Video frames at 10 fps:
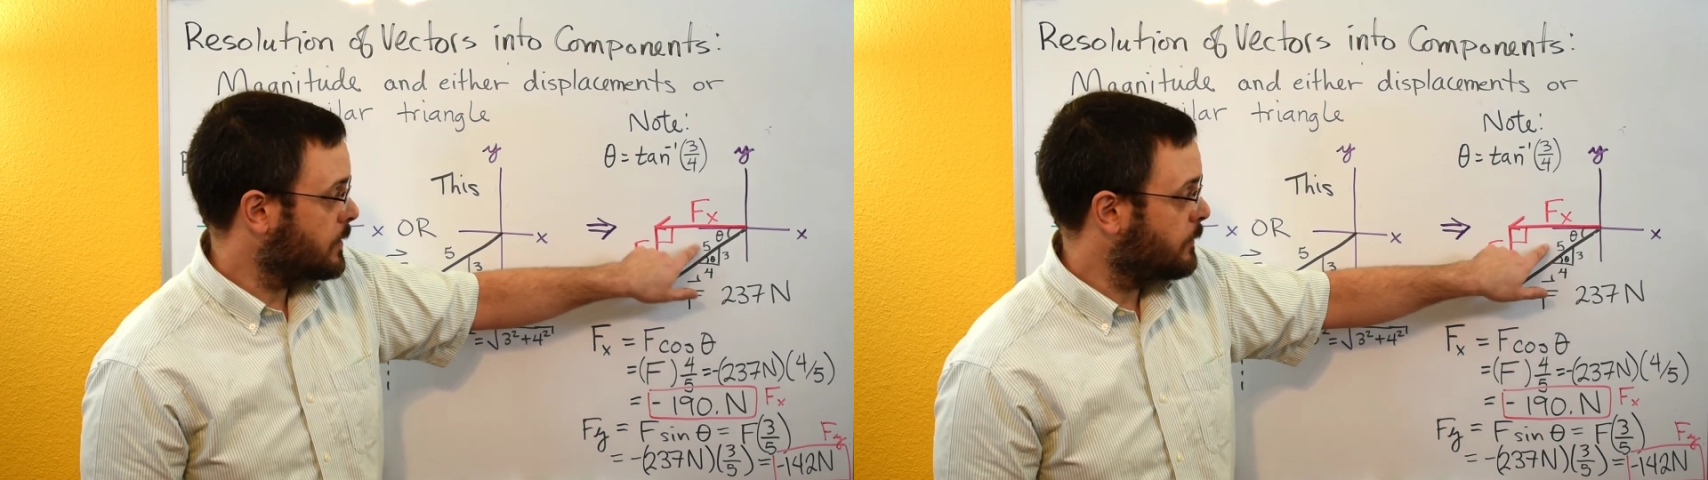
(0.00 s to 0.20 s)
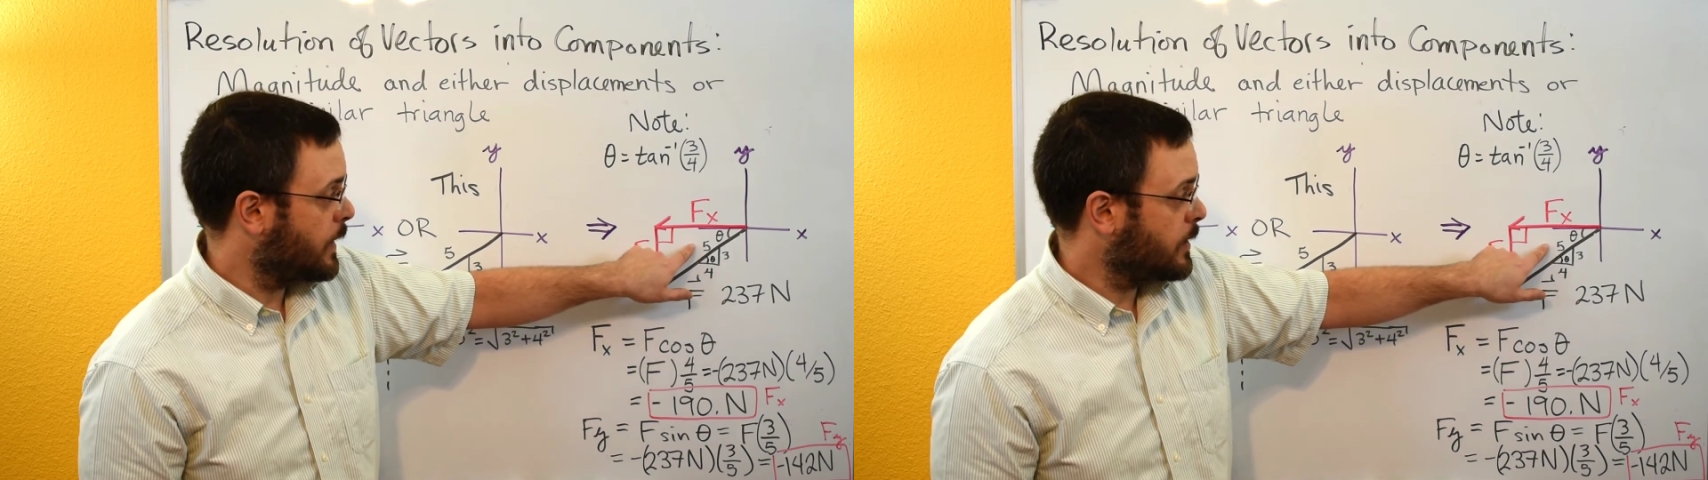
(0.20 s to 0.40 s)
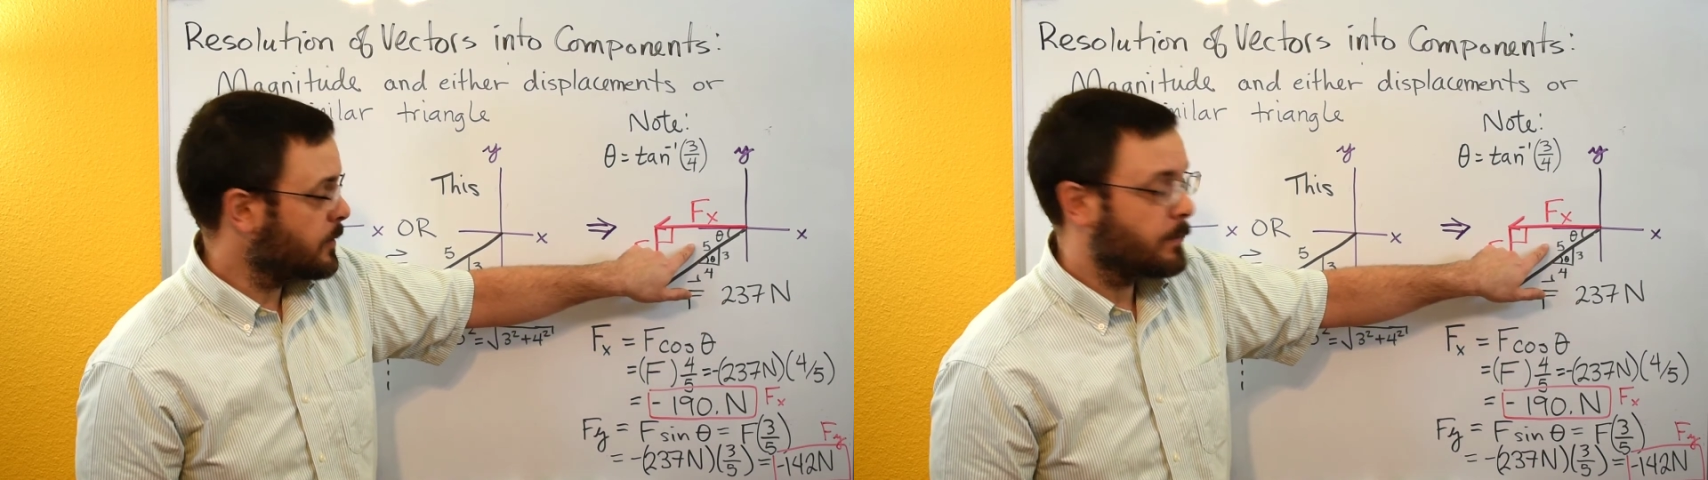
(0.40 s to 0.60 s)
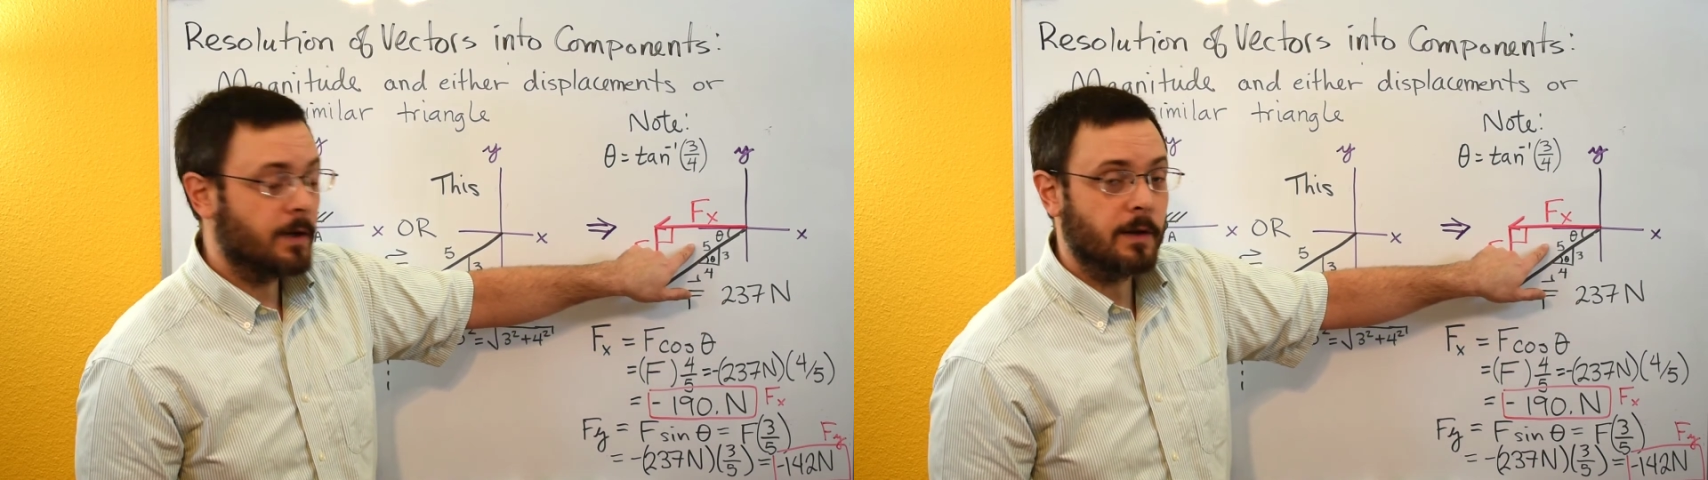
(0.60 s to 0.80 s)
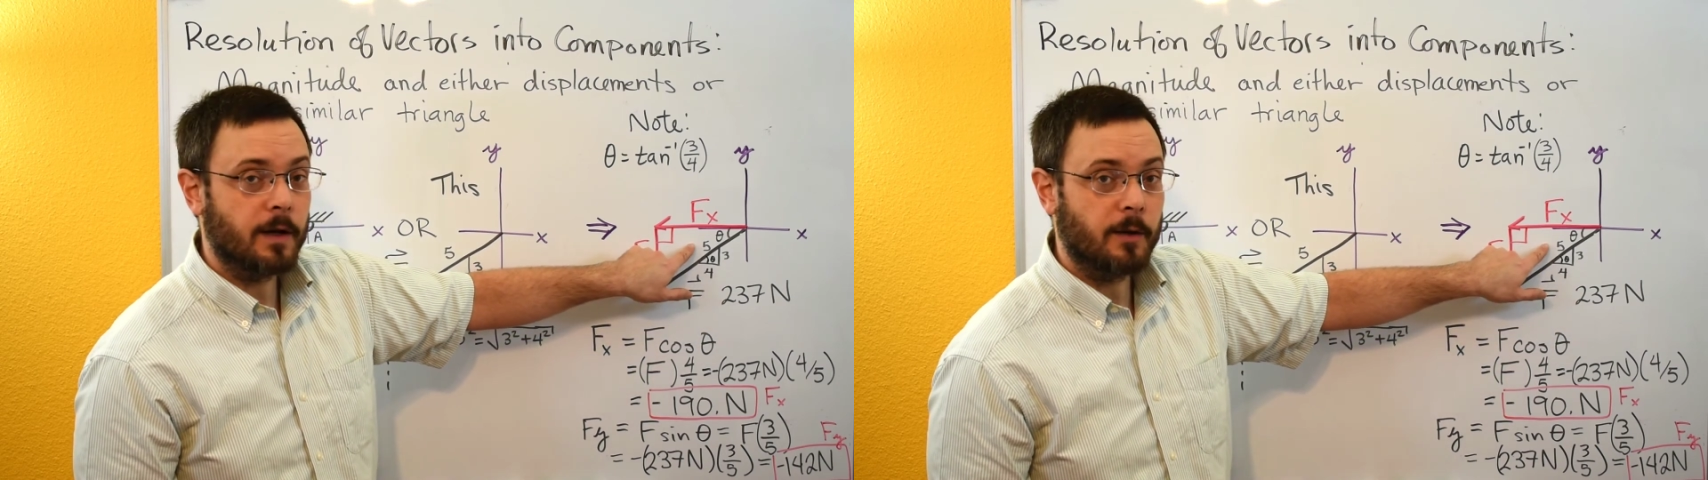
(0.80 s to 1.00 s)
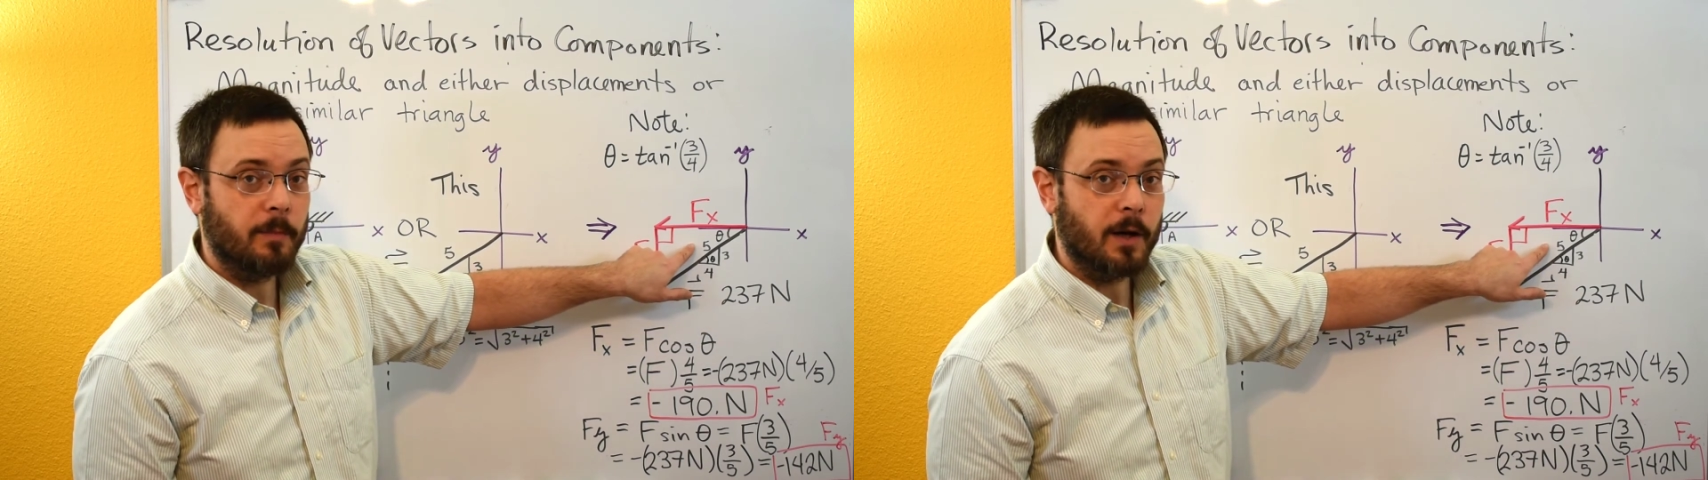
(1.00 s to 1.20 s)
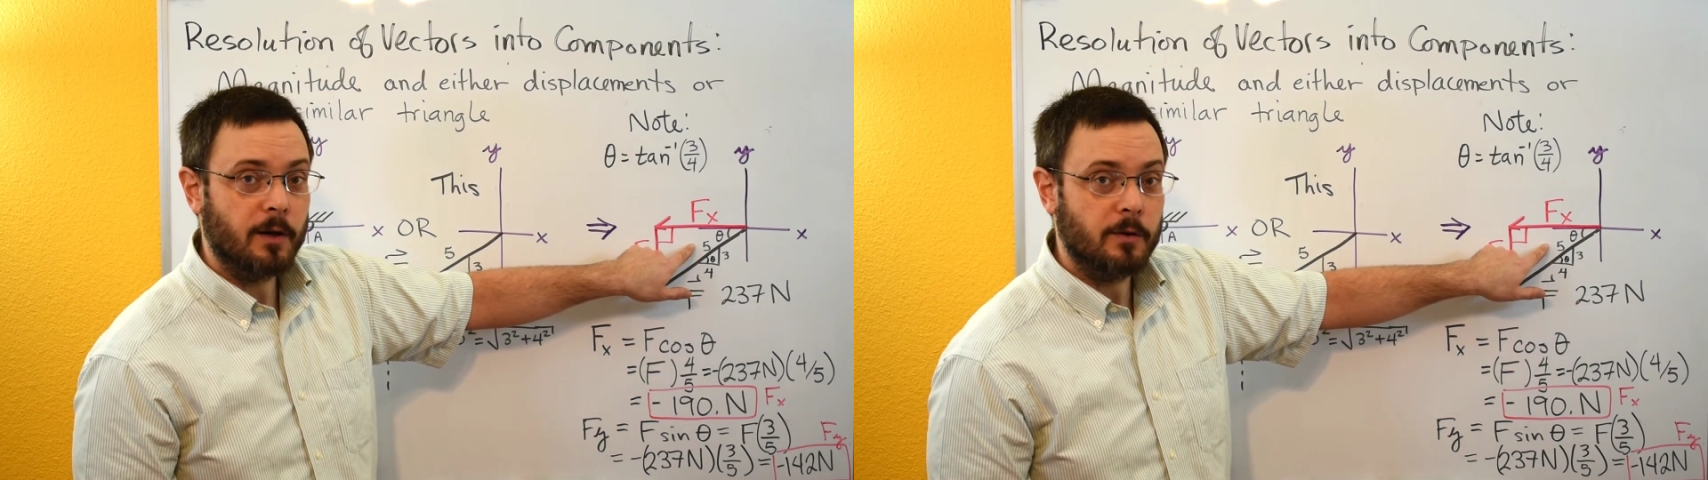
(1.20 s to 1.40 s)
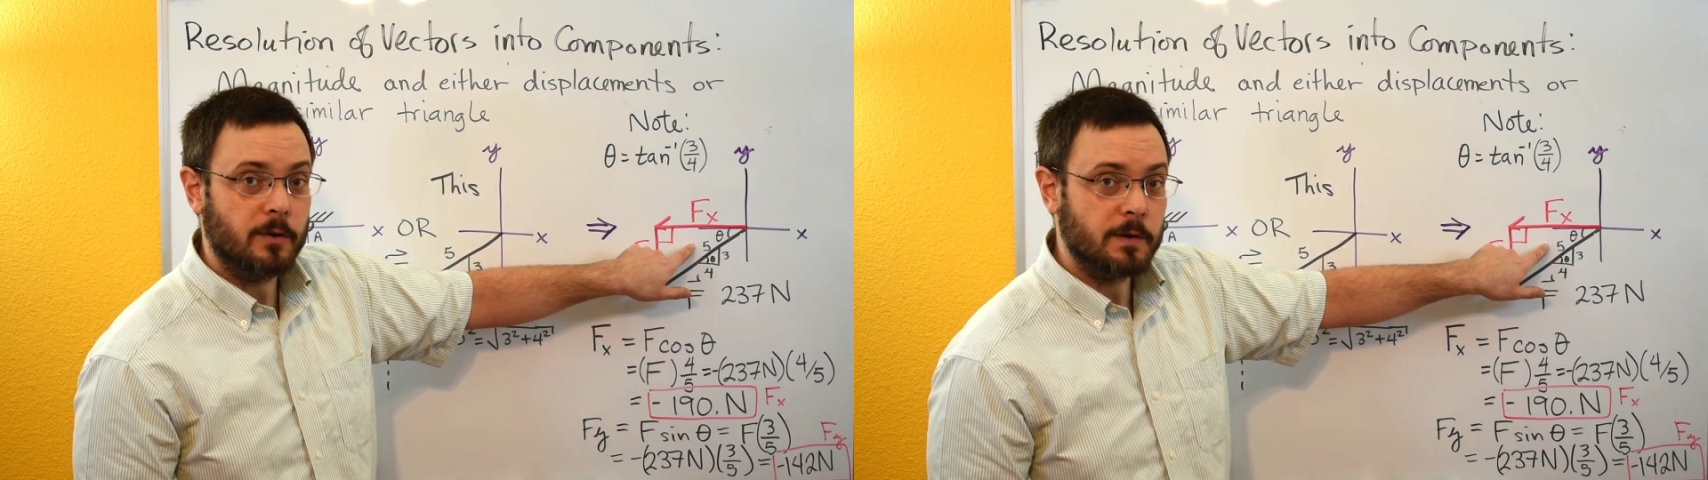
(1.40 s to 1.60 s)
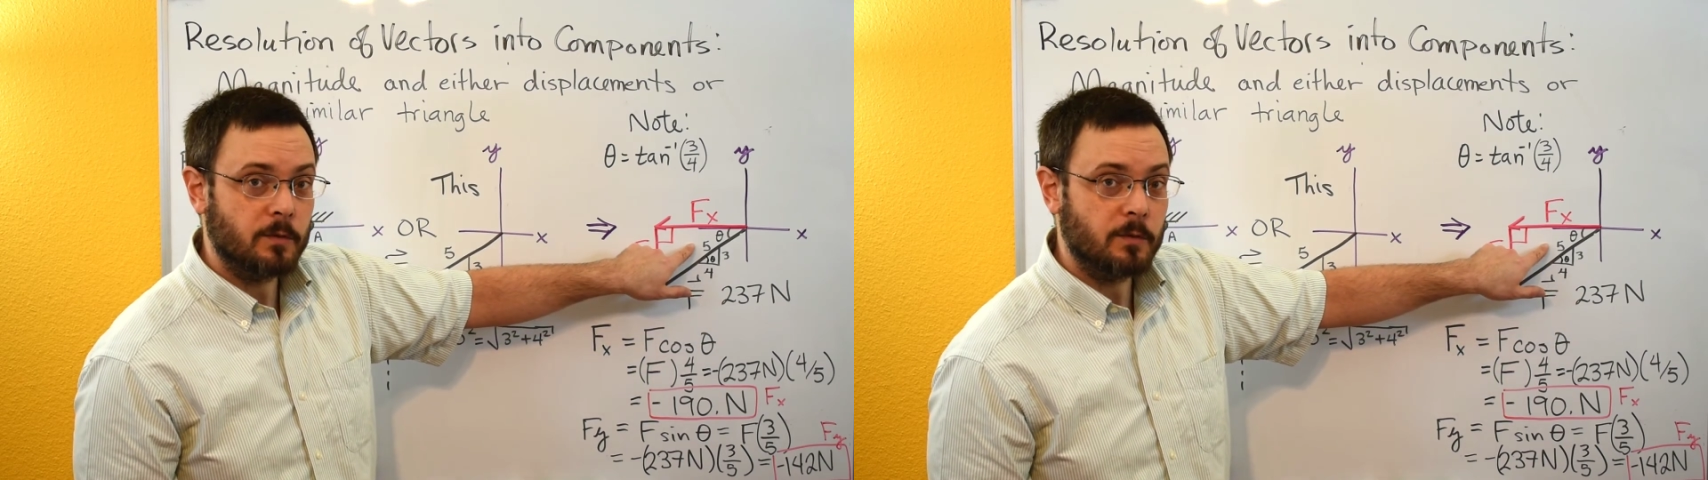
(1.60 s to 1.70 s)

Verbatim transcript: divided by the hypotenuse,